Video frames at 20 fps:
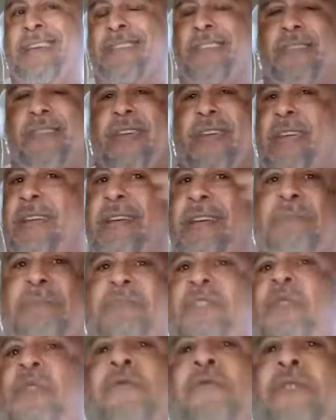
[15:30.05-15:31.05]
the thing
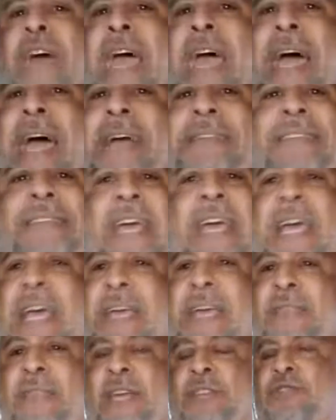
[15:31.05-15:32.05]
comes so fast
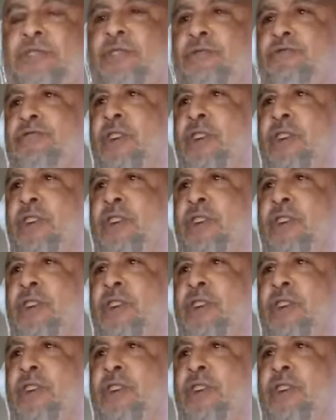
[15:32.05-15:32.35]
that you